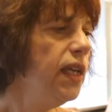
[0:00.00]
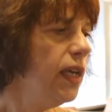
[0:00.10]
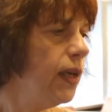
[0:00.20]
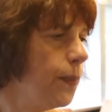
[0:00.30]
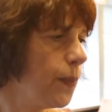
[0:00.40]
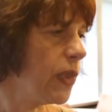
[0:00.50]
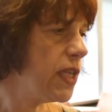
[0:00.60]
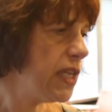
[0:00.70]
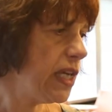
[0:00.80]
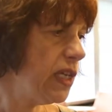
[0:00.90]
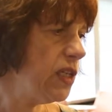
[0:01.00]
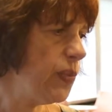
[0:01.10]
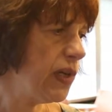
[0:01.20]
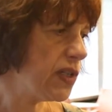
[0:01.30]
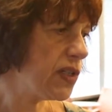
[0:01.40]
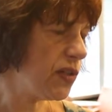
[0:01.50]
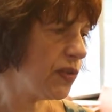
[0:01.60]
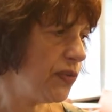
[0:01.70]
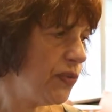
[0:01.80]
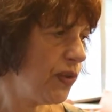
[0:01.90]
The second part
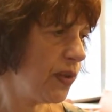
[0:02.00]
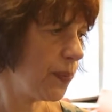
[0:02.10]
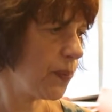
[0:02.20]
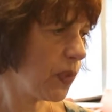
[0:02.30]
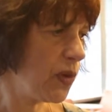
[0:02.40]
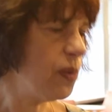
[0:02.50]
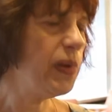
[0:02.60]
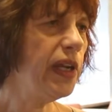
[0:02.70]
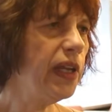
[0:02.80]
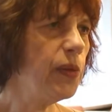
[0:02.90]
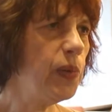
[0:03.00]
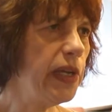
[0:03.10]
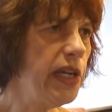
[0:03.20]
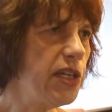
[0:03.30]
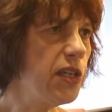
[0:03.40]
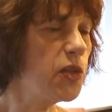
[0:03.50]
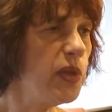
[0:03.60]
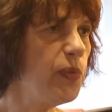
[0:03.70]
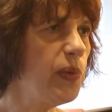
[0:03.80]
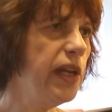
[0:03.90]
of our planning applications, our
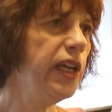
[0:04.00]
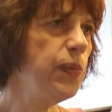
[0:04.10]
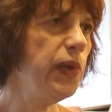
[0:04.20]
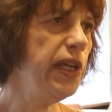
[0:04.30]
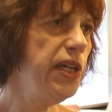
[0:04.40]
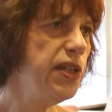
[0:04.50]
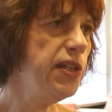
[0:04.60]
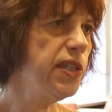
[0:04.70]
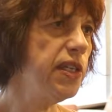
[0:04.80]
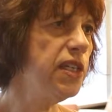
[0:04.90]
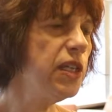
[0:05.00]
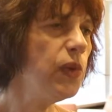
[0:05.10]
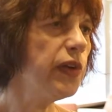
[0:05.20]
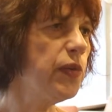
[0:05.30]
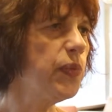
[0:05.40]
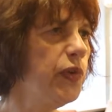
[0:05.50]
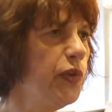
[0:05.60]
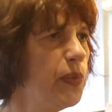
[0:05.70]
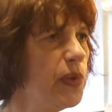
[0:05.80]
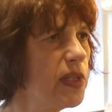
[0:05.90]
suite of planning applications, is similar
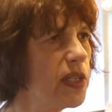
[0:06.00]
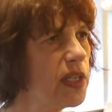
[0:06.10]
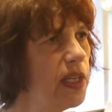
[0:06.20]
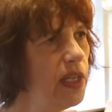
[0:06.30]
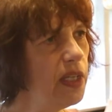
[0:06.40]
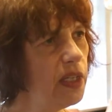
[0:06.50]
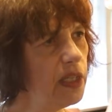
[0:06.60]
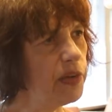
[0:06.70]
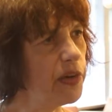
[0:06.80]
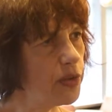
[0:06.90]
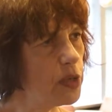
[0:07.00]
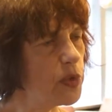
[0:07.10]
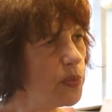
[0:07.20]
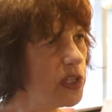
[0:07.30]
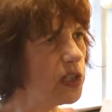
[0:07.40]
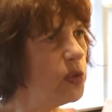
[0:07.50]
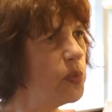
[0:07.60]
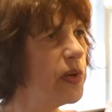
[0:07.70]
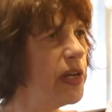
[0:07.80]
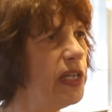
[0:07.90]
improvements, refurbishments and
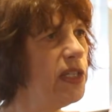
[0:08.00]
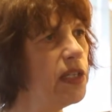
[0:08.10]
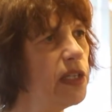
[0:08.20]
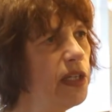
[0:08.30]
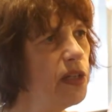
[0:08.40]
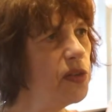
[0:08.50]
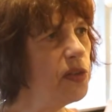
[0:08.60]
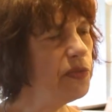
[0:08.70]
upgrades to the